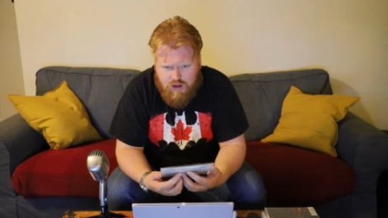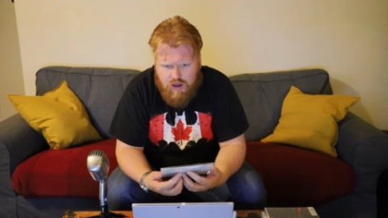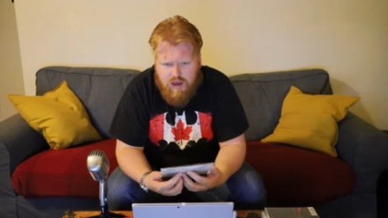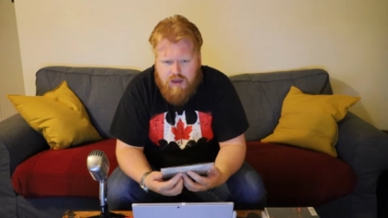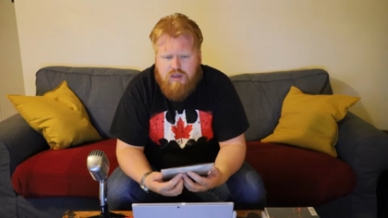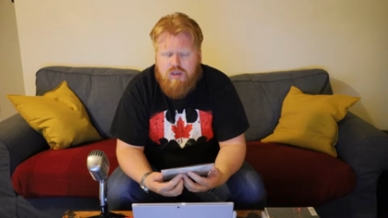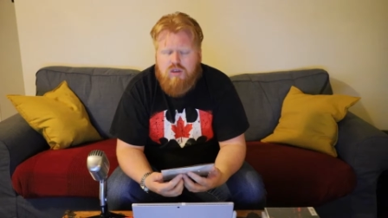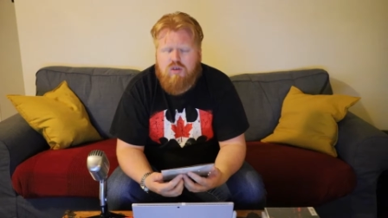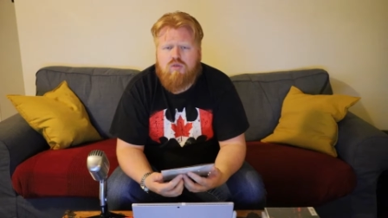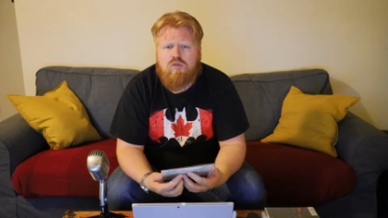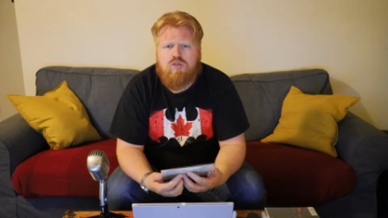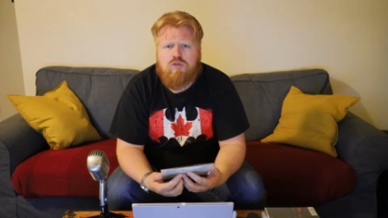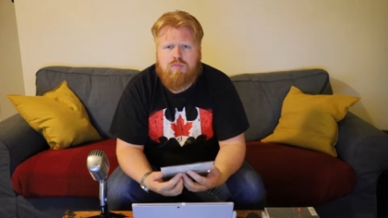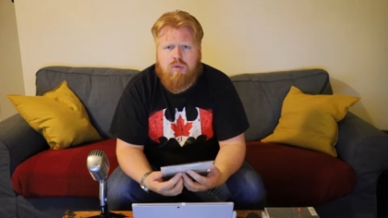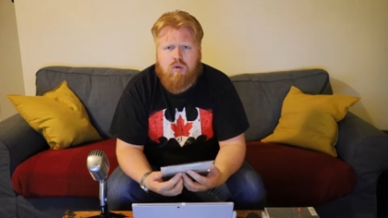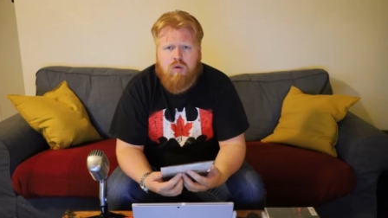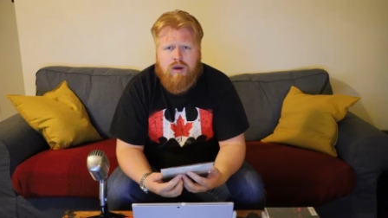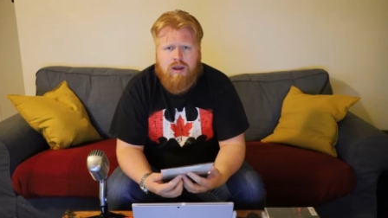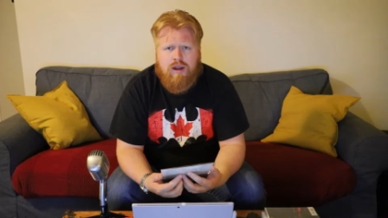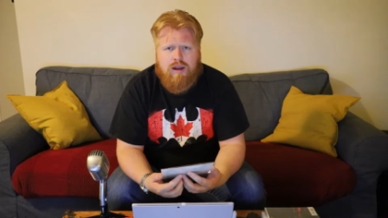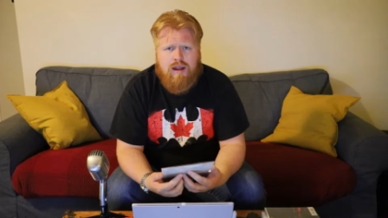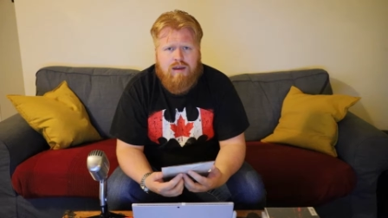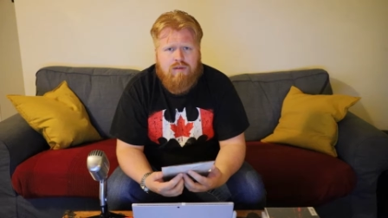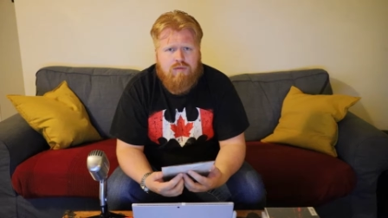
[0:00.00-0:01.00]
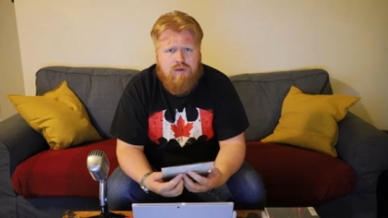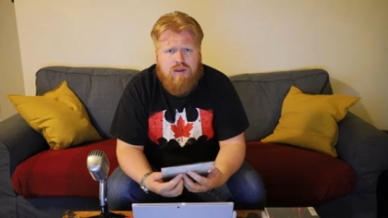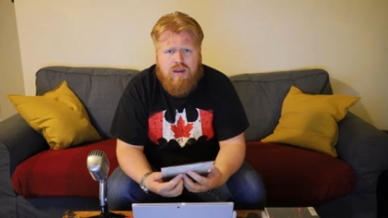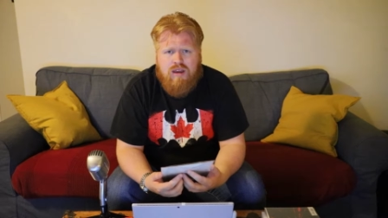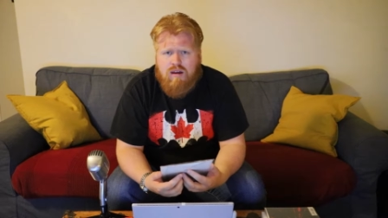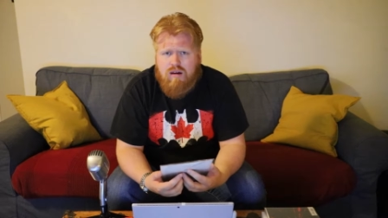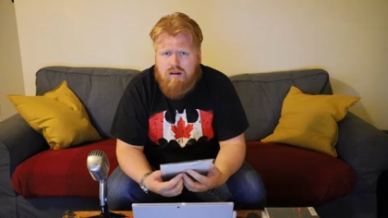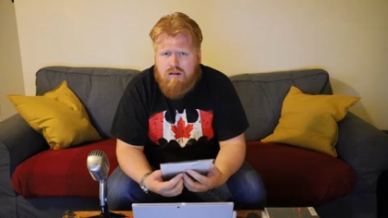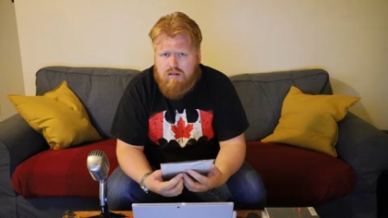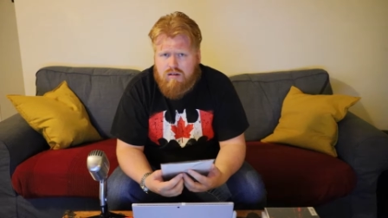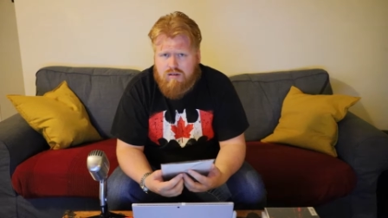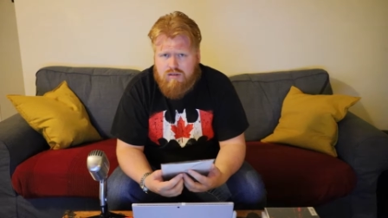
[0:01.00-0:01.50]
a huge point. Every
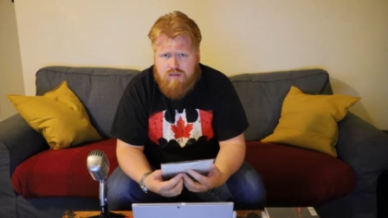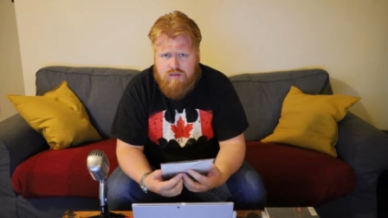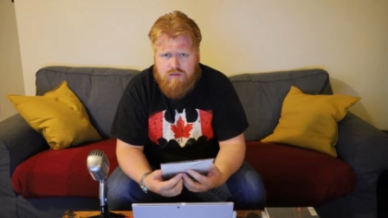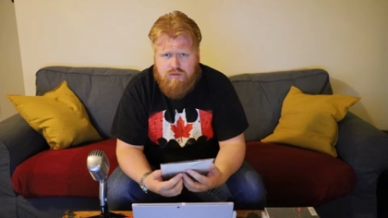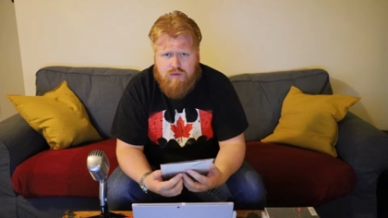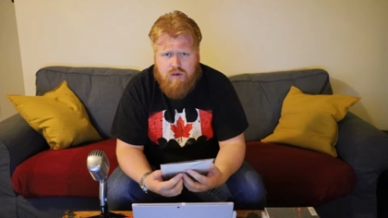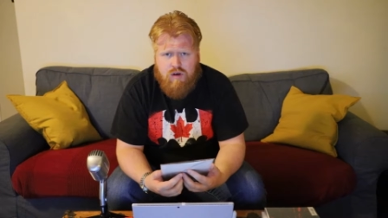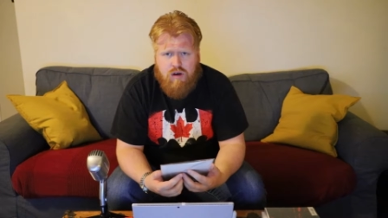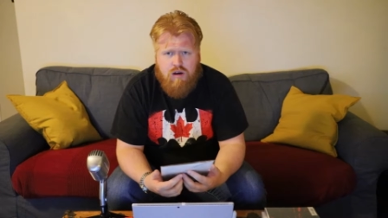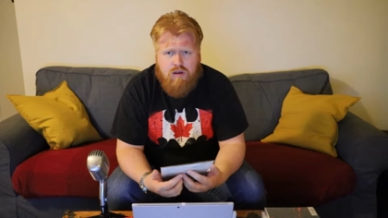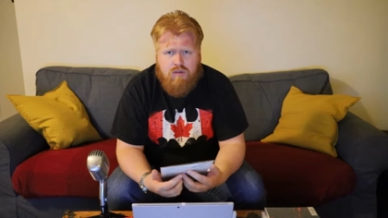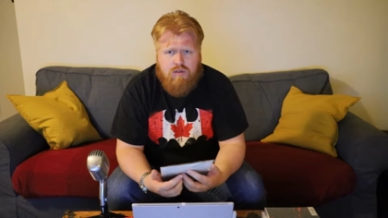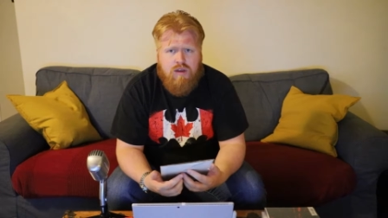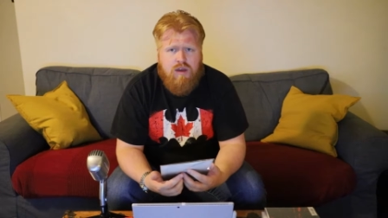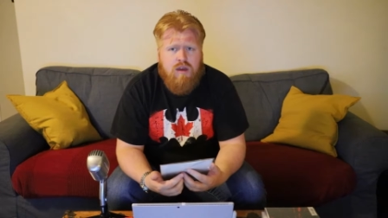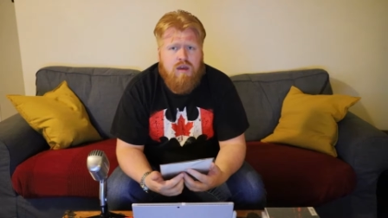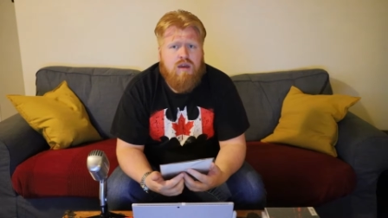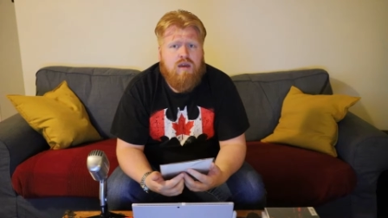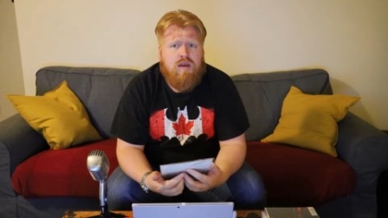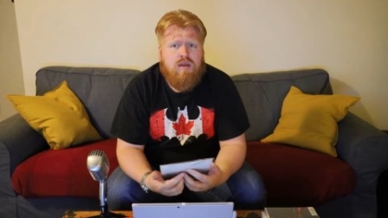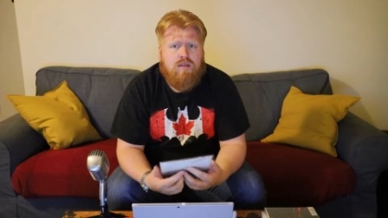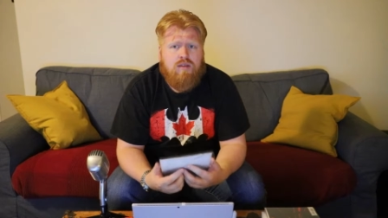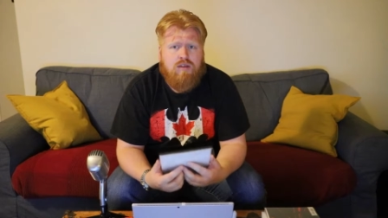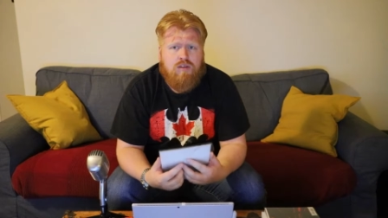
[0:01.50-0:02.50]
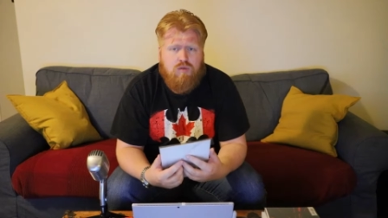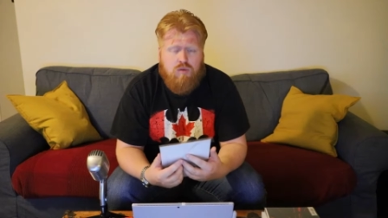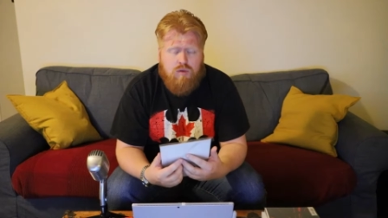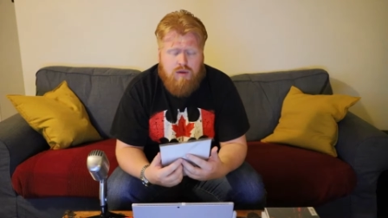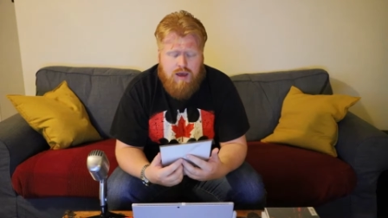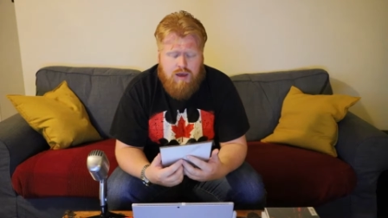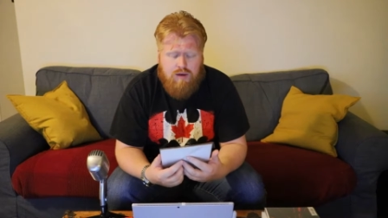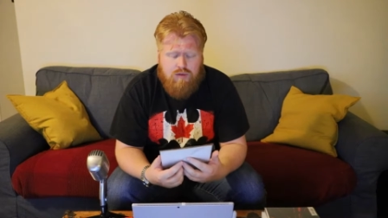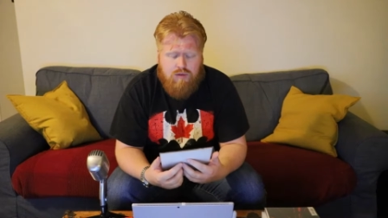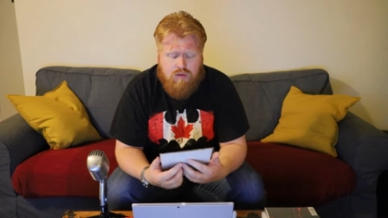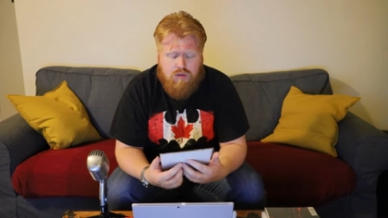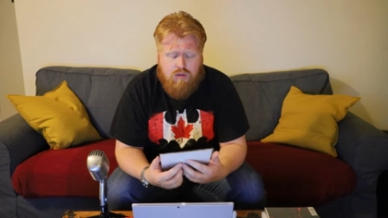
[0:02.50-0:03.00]
character is involved. These
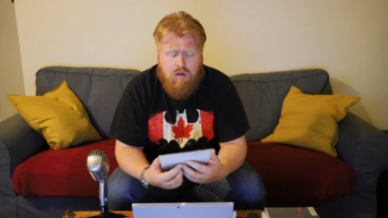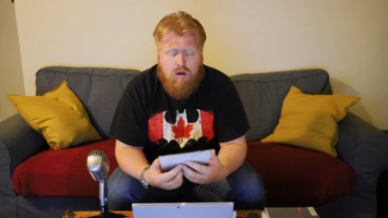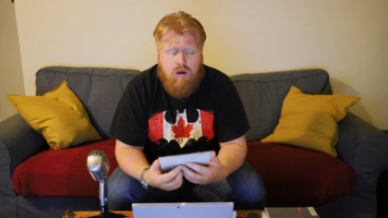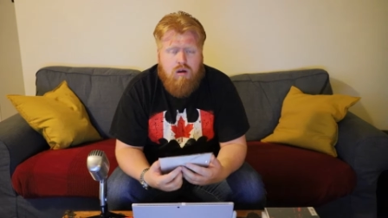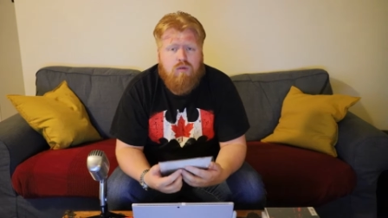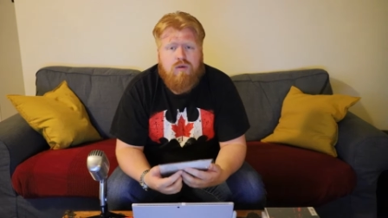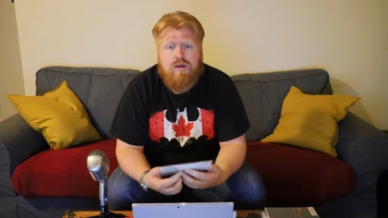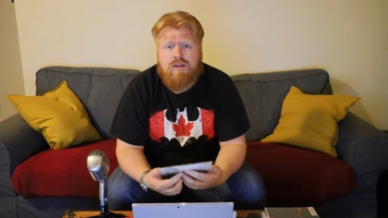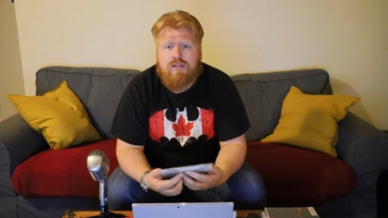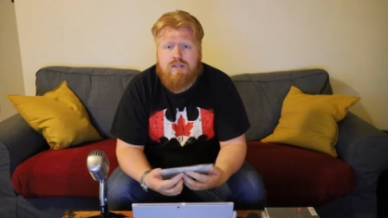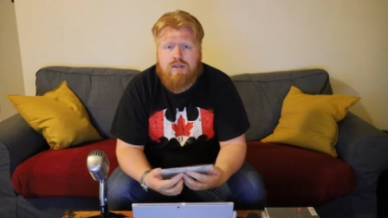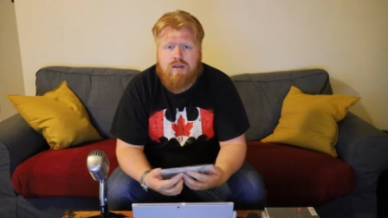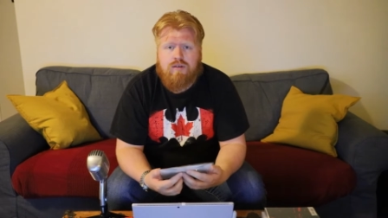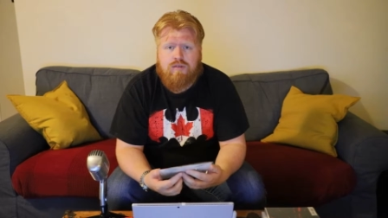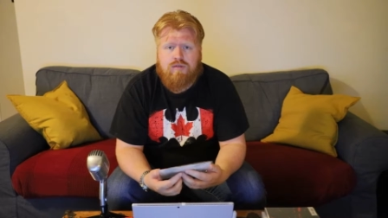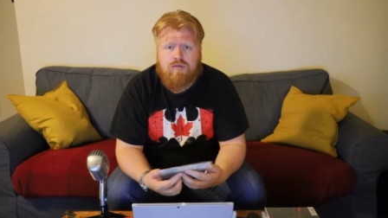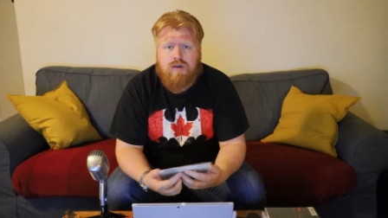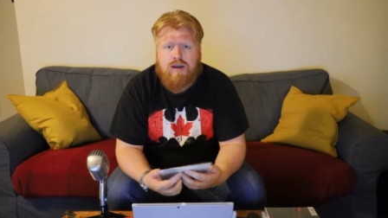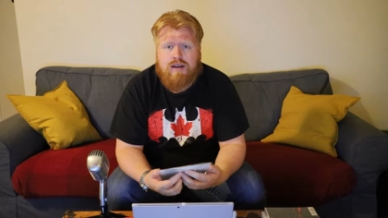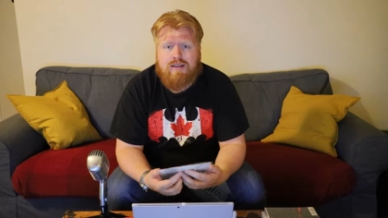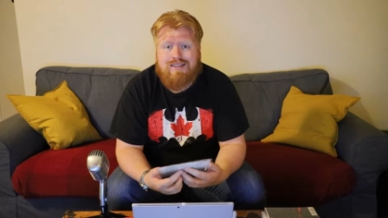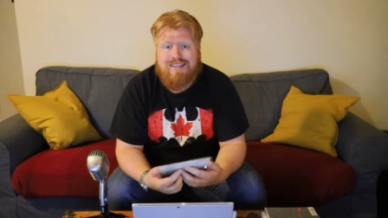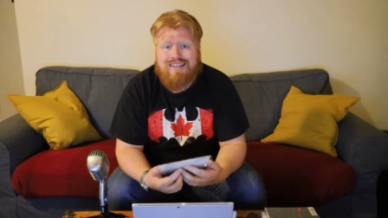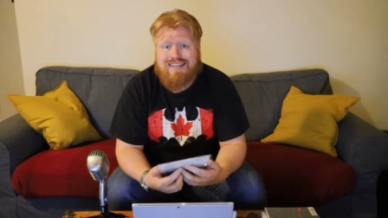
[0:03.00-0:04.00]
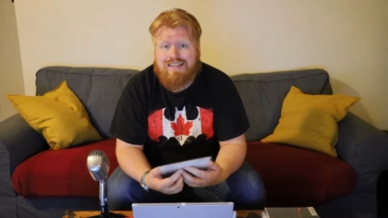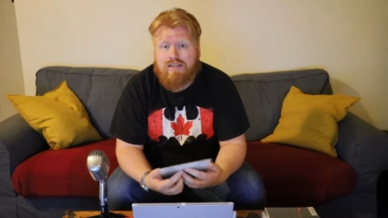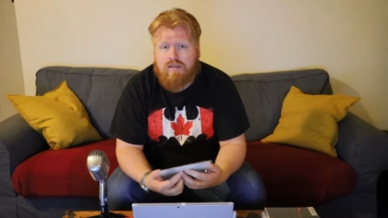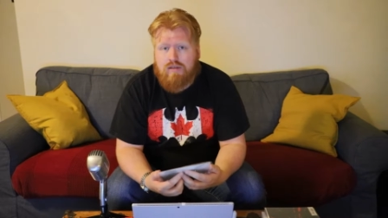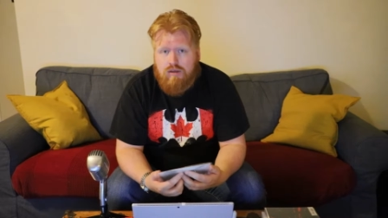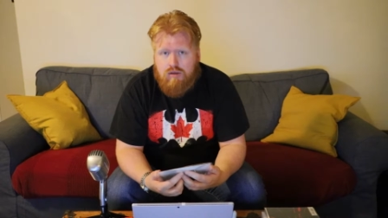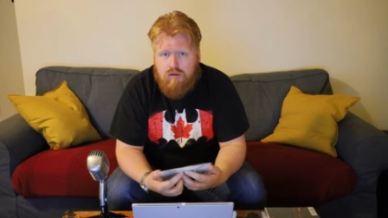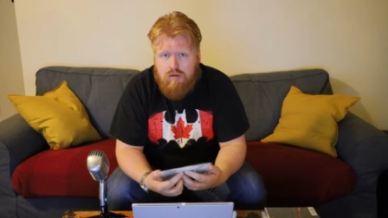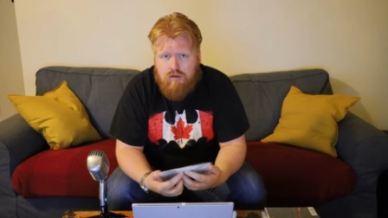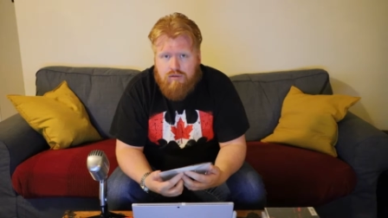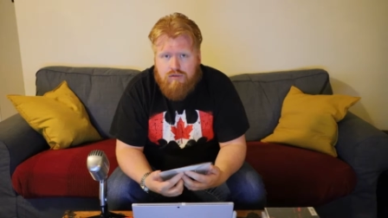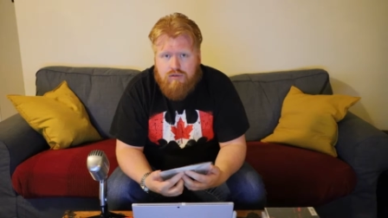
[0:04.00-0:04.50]
will have long-reaching effects in
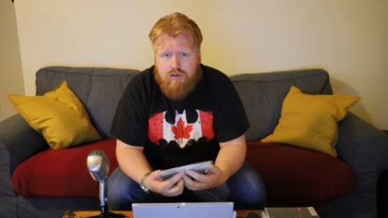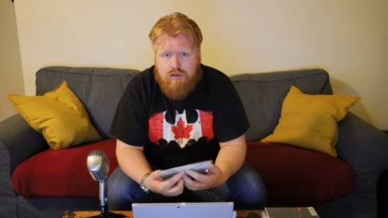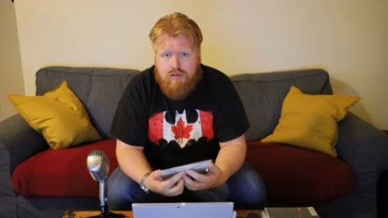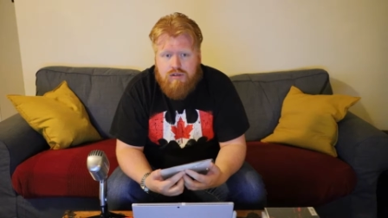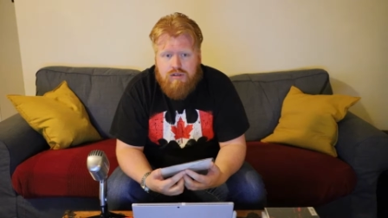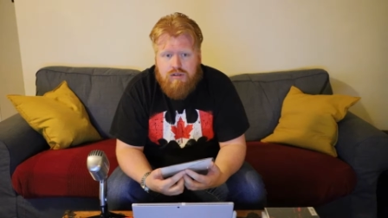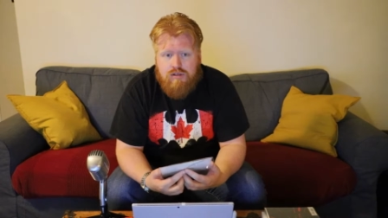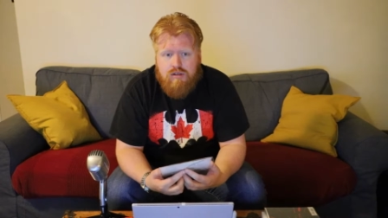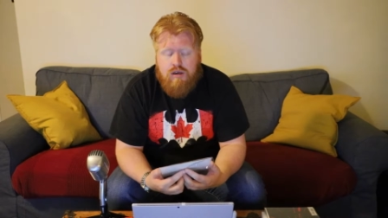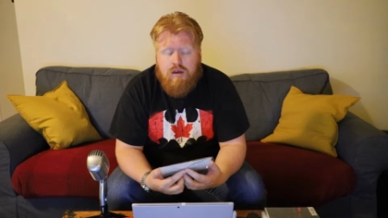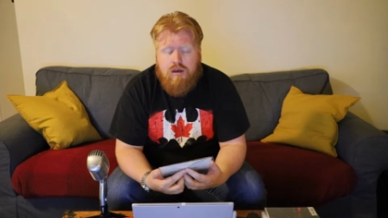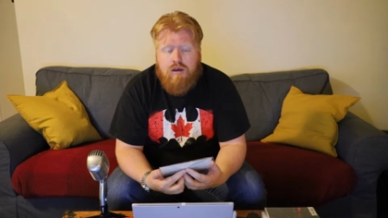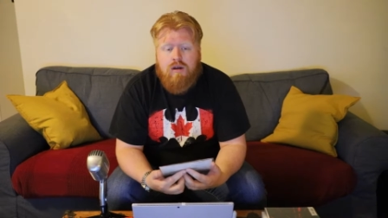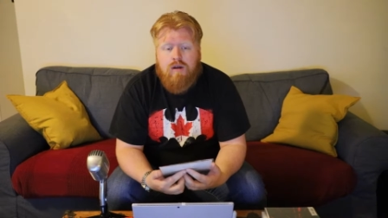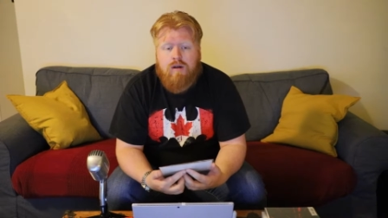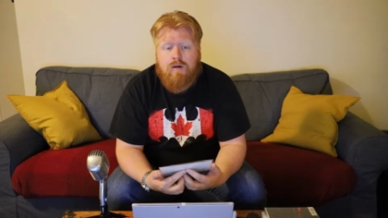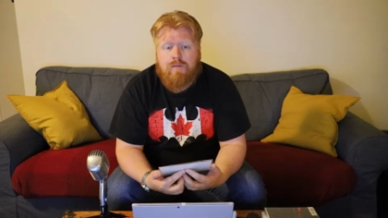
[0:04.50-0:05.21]
the universe.